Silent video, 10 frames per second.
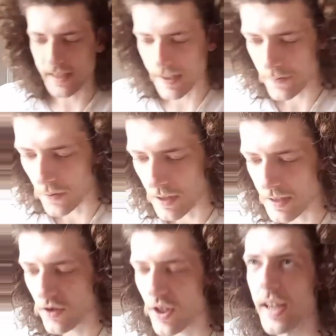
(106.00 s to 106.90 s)
for
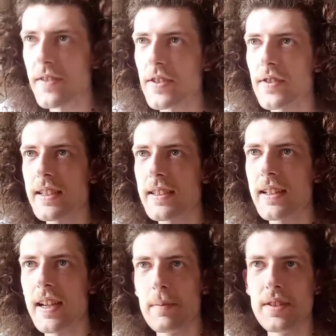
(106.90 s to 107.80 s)
is Shine You Crazy
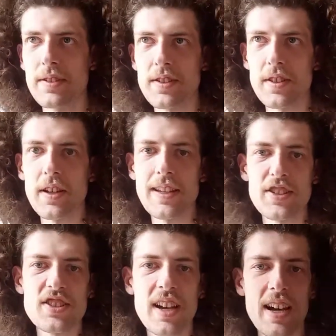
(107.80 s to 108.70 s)
Diamond. So you know how the
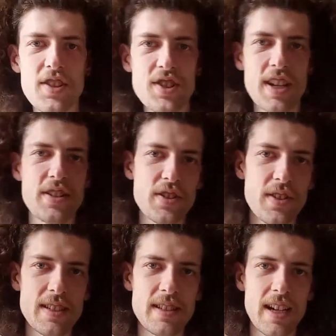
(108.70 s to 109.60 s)
start of Shine You
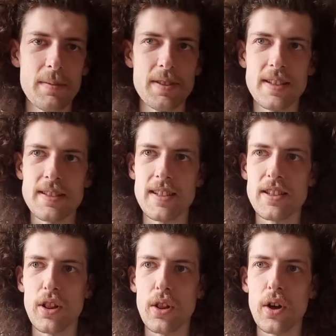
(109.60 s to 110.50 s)
Crazy Diamond is this
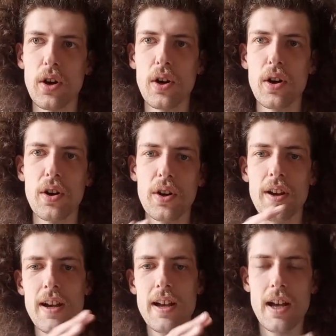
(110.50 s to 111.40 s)
long,
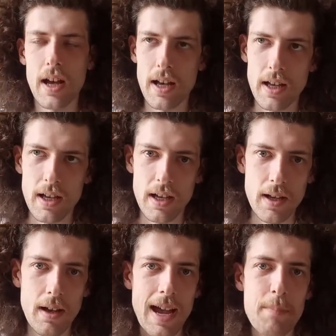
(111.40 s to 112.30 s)

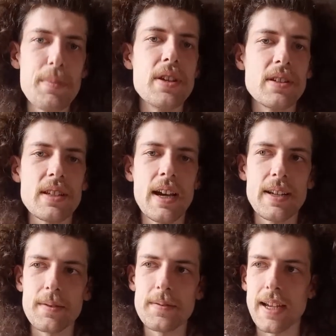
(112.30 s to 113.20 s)
ambient kind
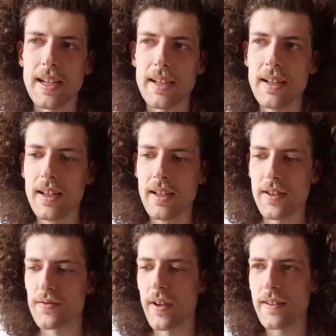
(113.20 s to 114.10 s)
of thing.
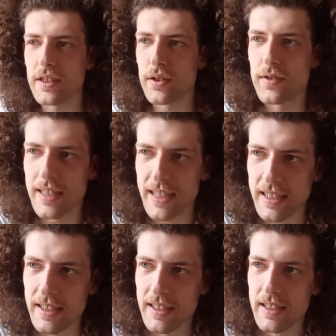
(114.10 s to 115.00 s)
It's very serene.